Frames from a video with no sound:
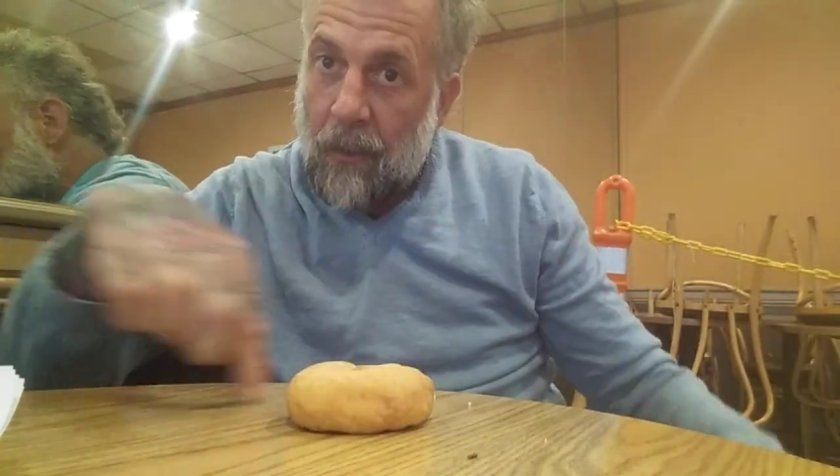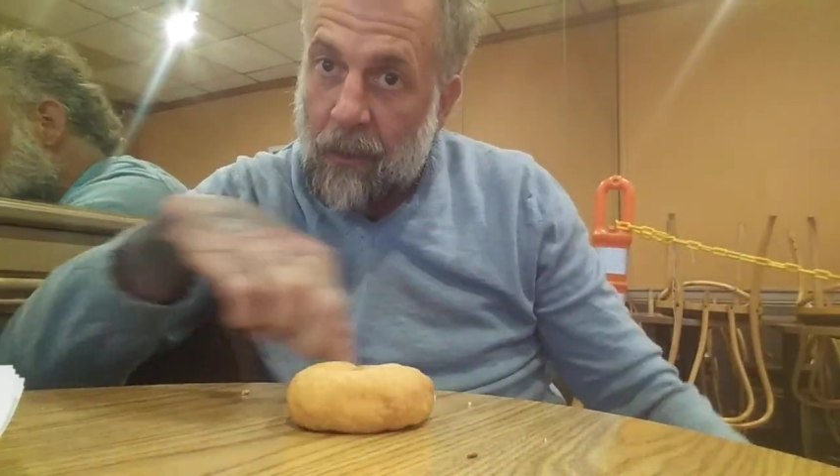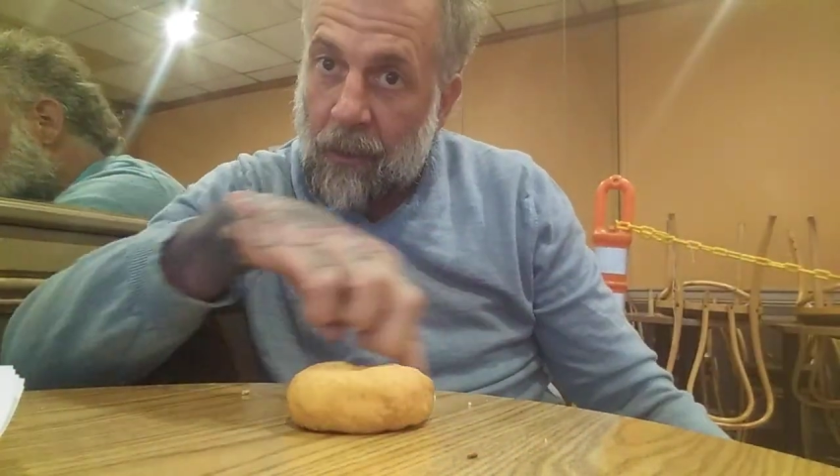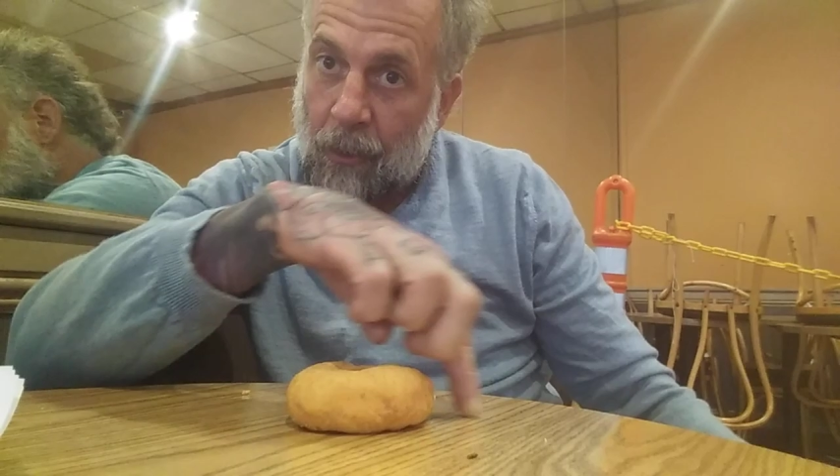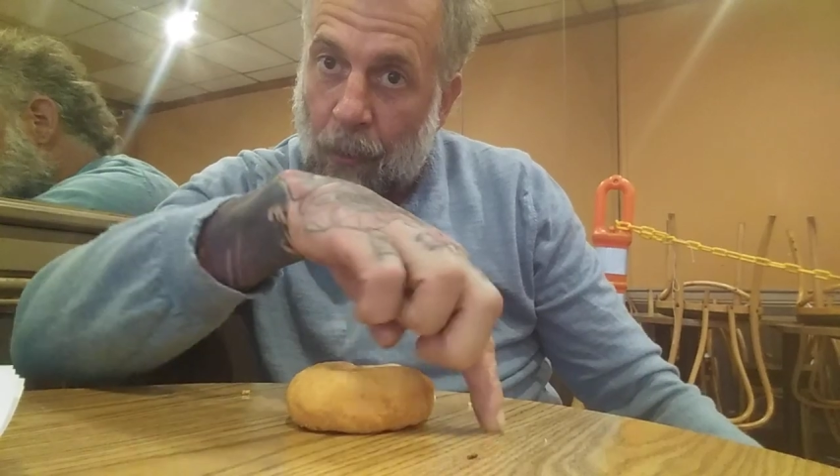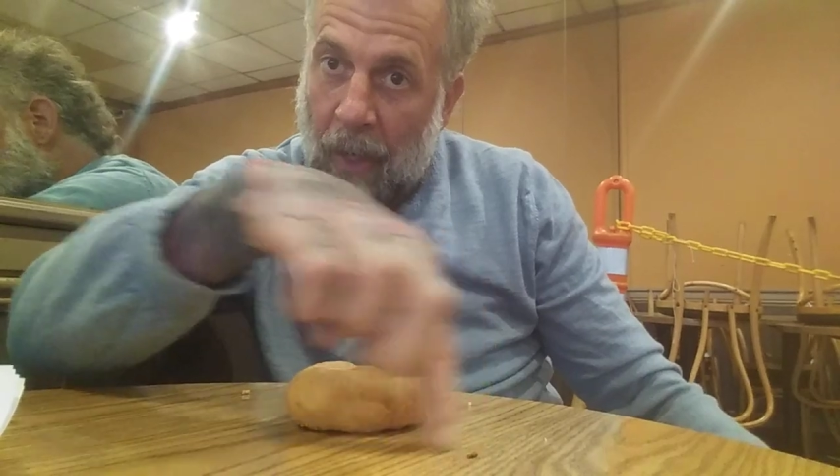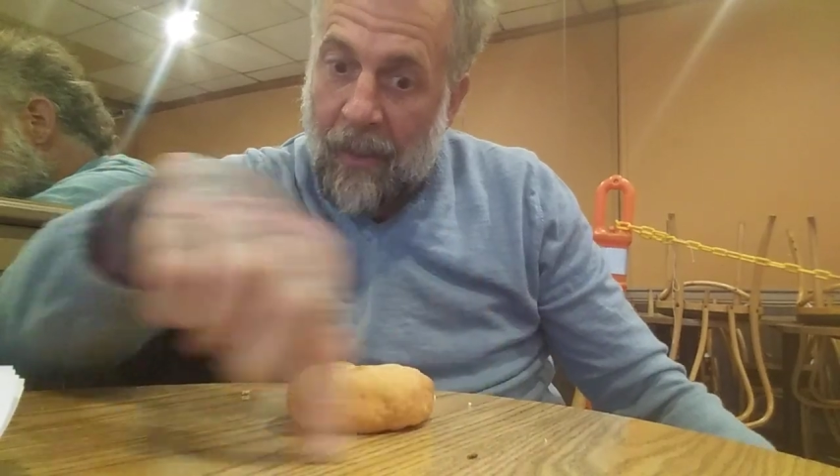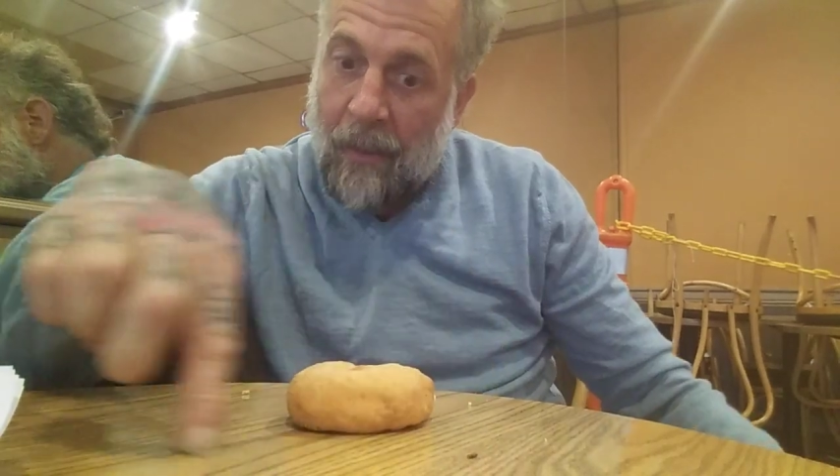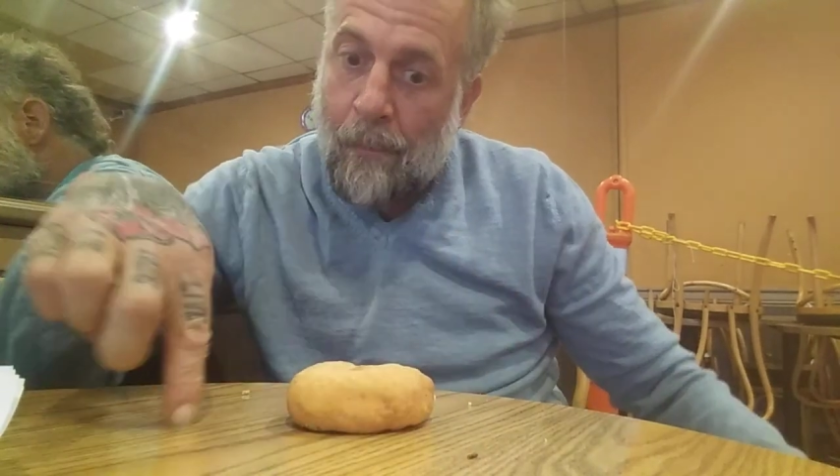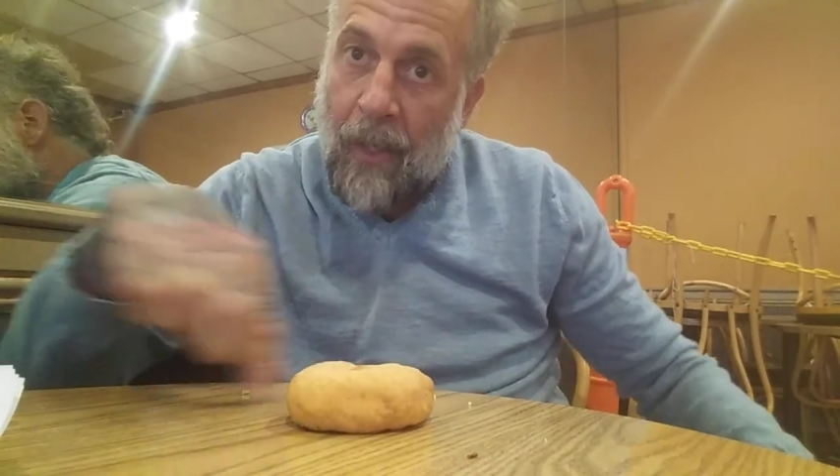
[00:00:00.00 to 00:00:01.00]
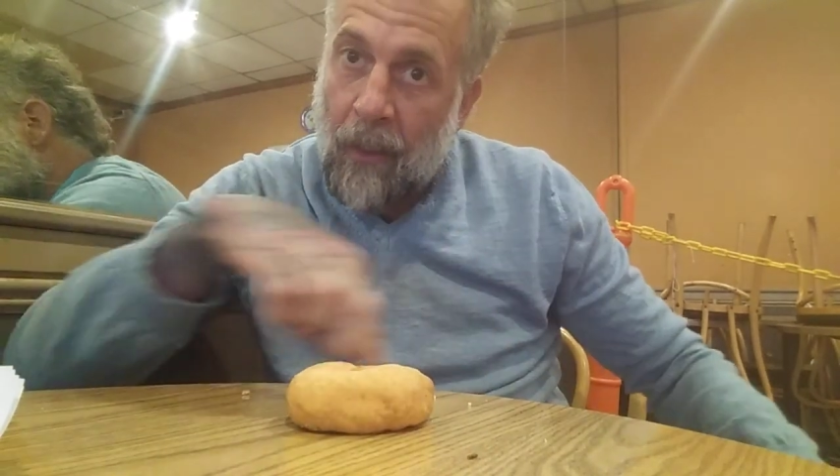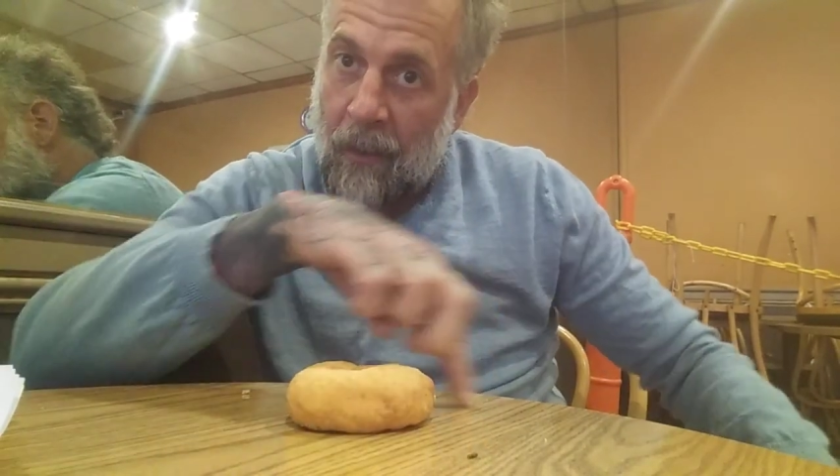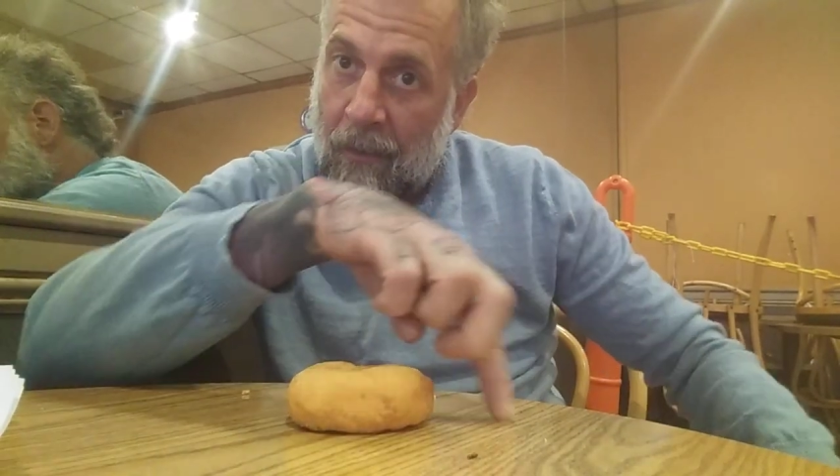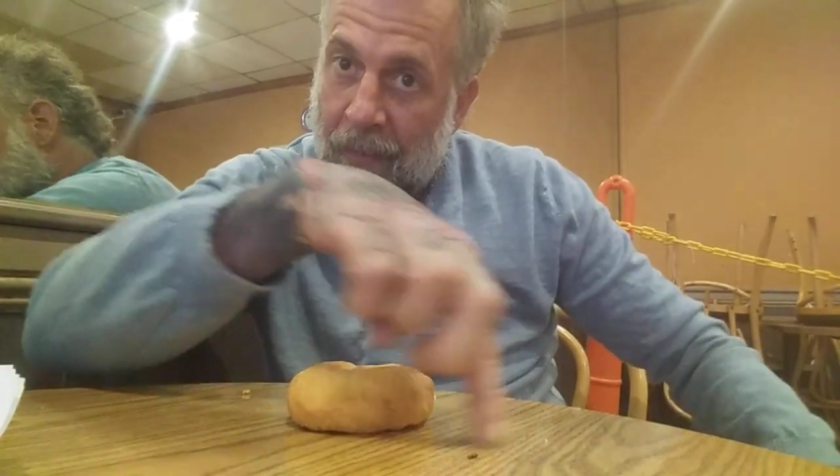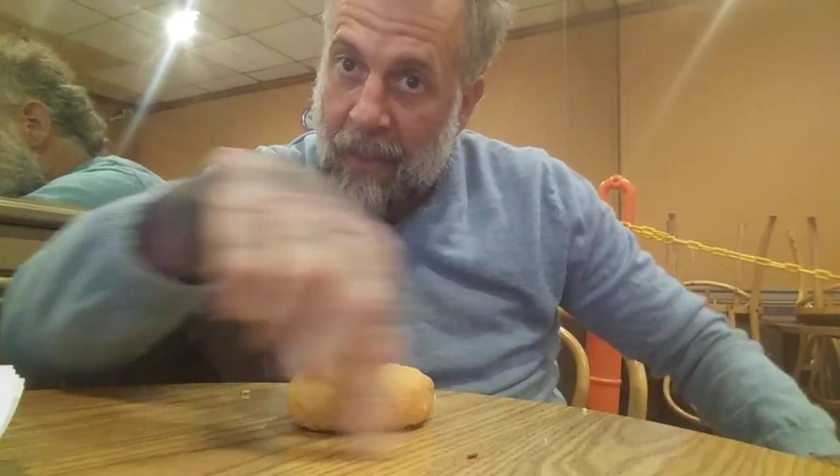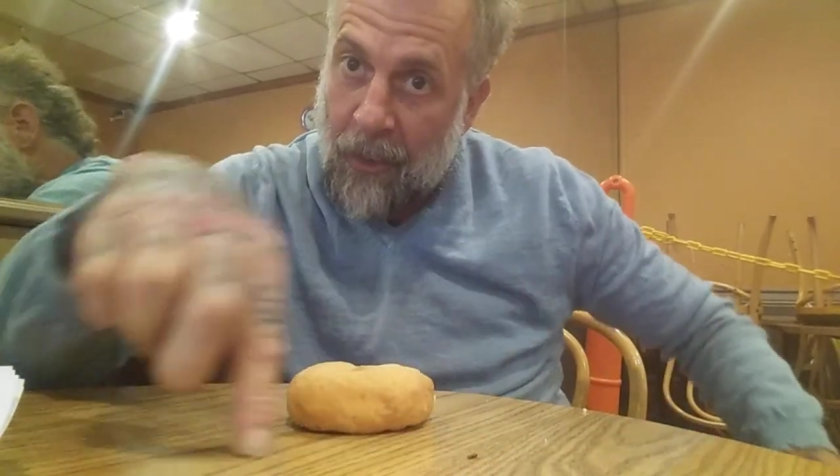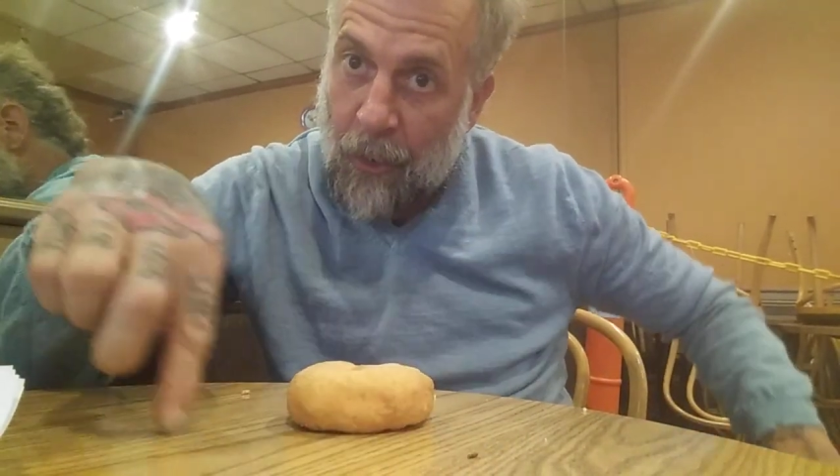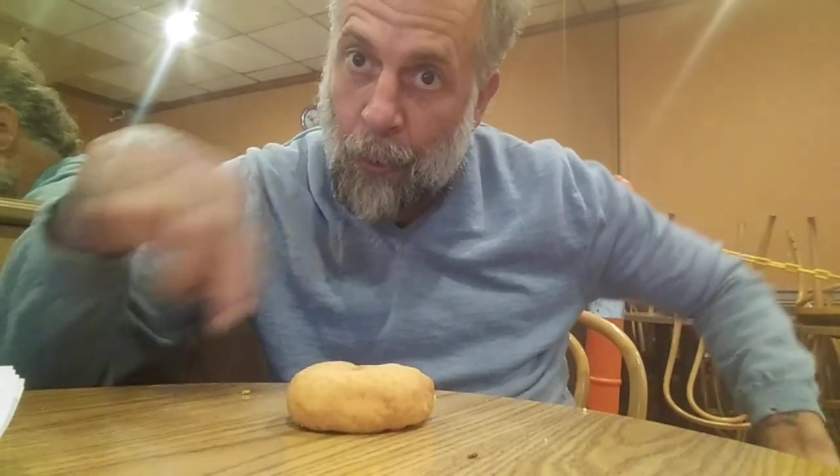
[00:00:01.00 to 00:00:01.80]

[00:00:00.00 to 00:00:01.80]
that's right in the middle of these